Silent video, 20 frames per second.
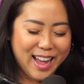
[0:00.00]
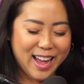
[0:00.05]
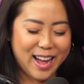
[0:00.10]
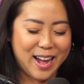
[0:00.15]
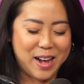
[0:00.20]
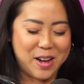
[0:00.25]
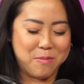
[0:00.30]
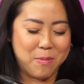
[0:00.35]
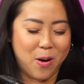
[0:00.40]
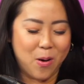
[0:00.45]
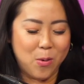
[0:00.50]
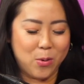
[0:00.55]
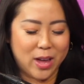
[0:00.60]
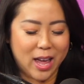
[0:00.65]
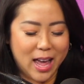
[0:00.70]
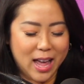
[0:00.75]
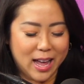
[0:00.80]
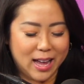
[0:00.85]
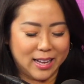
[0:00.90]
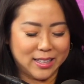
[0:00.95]

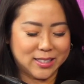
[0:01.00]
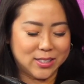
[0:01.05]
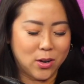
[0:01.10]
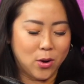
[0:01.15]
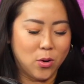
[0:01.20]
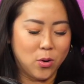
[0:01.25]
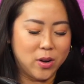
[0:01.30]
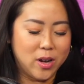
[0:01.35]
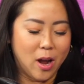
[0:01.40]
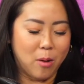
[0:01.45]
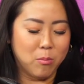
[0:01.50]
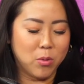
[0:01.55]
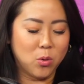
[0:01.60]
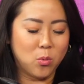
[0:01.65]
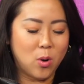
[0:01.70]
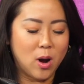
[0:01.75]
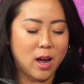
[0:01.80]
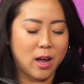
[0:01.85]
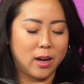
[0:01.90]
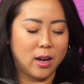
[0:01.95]
Okay, so number
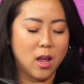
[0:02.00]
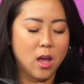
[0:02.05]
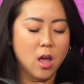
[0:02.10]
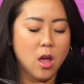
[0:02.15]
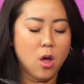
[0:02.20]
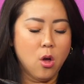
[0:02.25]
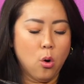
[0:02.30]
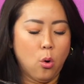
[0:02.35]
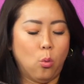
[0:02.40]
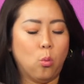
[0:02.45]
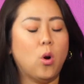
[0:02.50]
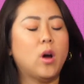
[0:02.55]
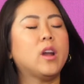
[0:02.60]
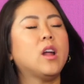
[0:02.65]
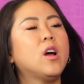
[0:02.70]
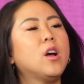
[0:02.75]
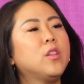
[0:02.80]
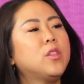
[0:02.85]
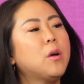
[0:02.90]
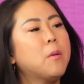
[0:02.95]
1,
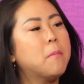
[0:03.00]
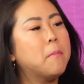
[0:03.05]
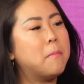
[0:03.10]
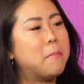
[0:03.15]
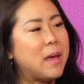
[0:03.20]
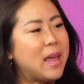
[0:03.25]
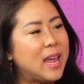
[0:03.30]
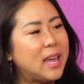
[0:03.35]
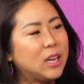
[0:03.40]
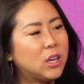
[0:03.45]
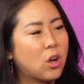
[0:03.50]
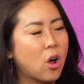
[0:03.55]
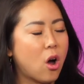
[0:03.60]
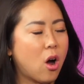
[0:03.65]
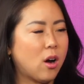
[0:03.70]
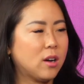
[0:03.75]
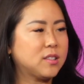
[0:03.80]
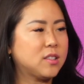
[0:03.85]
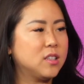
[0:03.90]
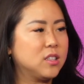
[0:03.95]
what are the main
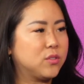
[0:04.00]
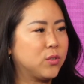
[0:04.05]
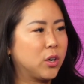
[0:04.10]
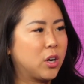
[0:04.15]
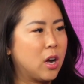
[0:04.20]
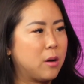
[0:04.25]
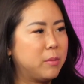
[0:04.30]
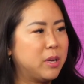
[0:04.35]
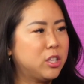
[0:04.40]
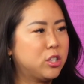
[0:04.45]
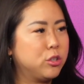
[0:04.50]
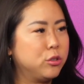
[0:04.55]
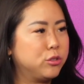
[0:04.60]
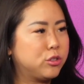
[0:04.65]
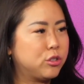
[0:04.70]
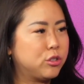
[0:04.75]
causes for coming too